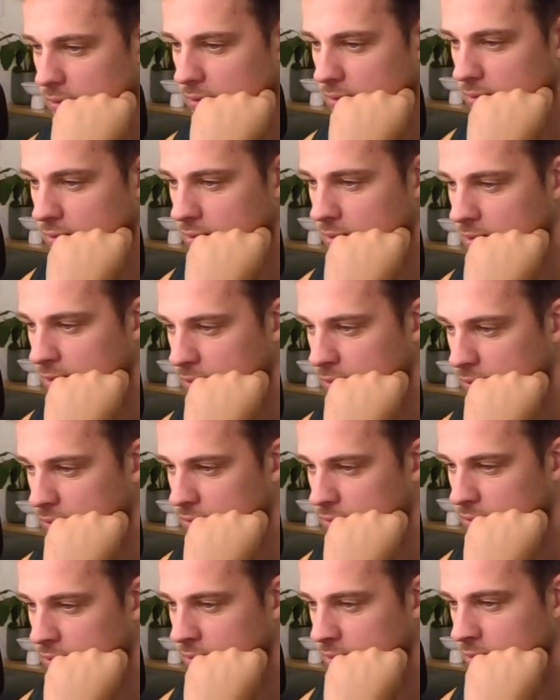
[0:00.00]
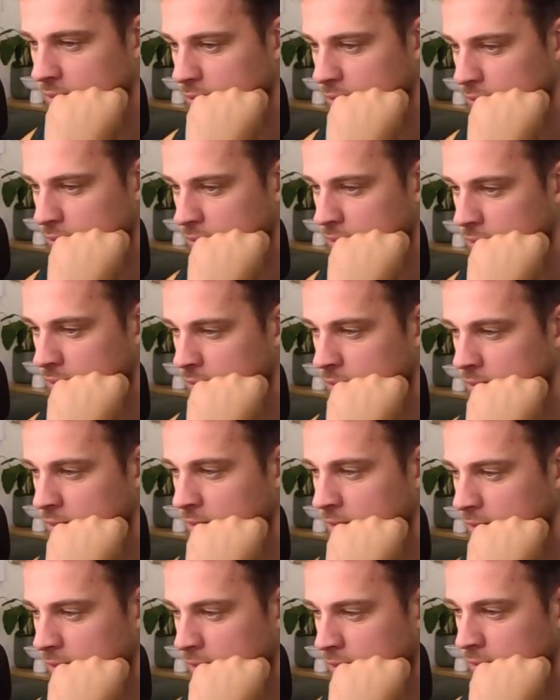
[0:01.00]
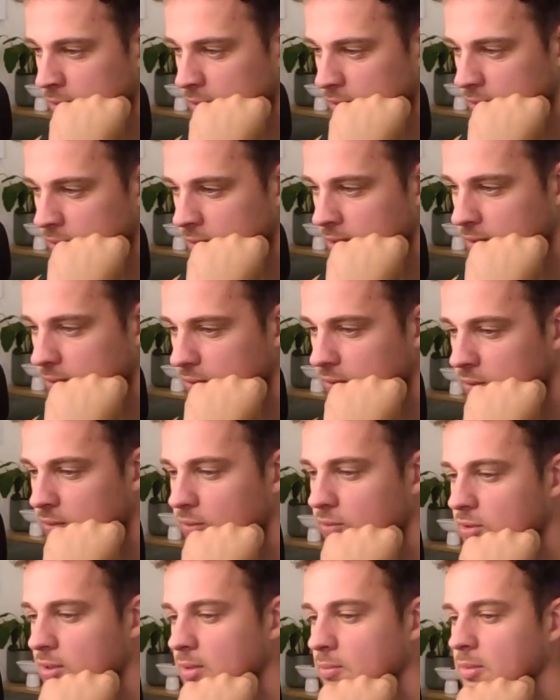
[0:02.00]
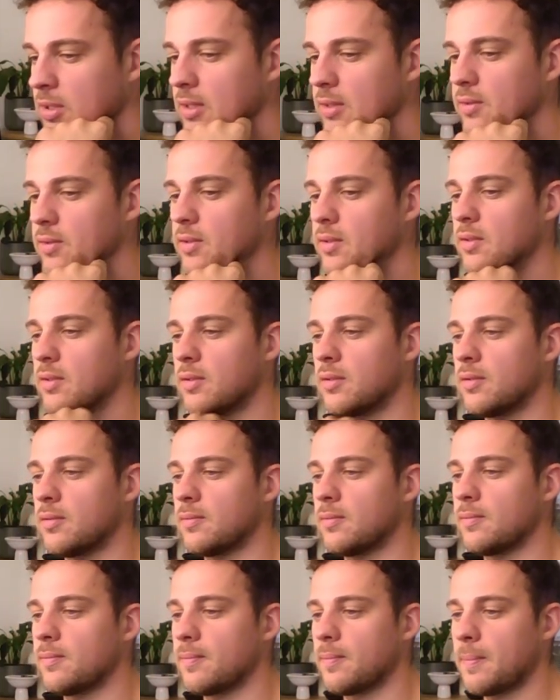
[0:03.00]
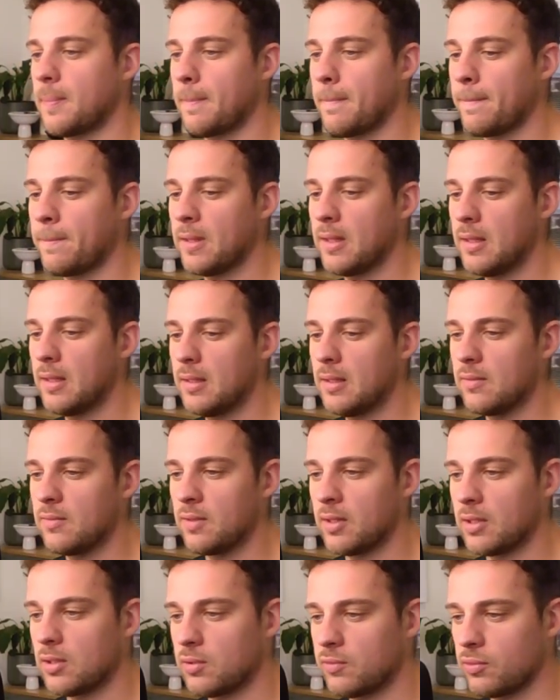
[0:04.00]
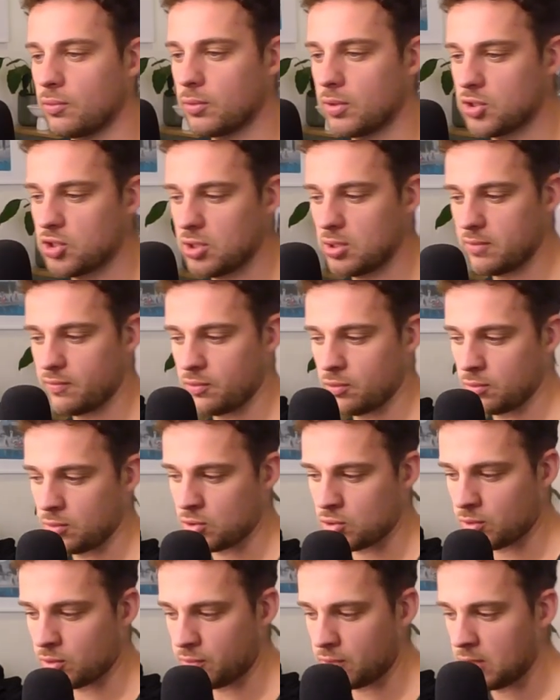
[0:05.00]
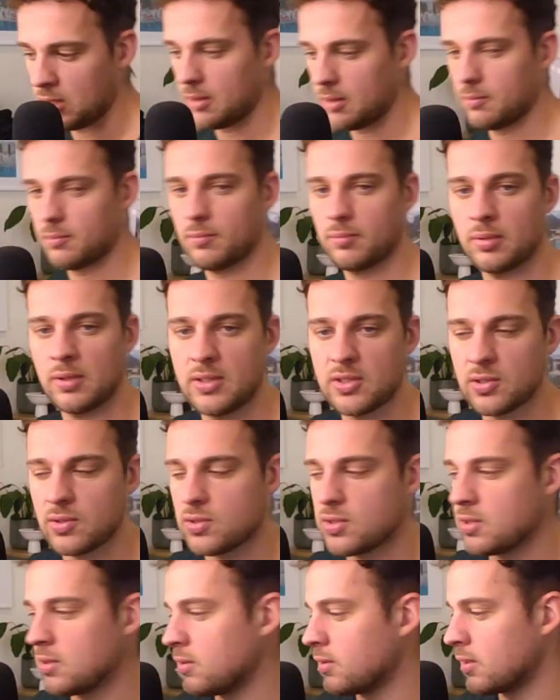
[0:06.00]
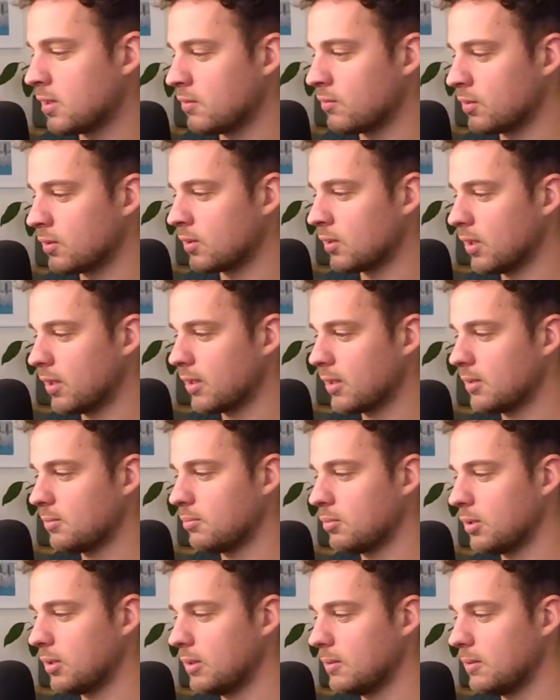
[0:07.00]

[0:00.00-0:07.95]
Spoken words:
he cannot go anywhere legally. So that's just checkmate. Thank you for watching. If you enjoyed the game, please consider giving a like. Bye.